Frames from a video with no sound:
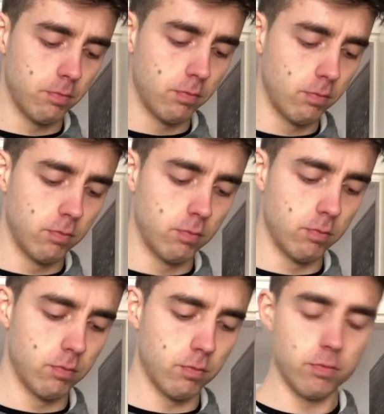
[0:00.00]
Along with
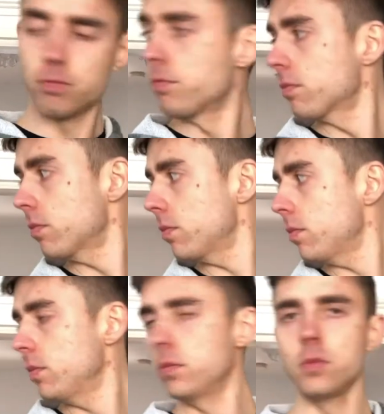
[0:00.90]
the next recipe,
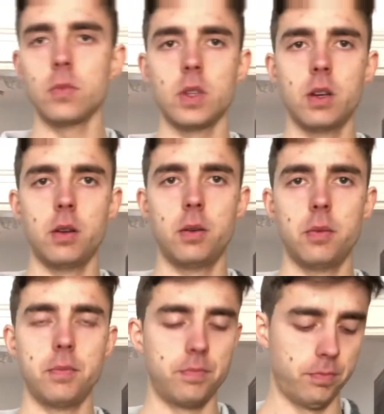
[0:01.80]
it will work
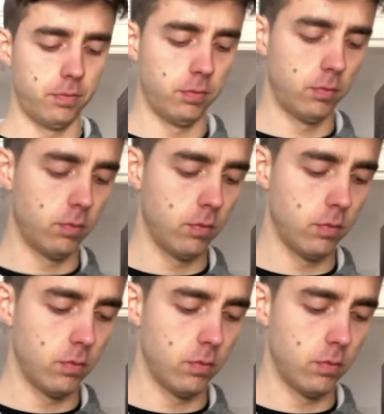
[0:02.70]
wonders.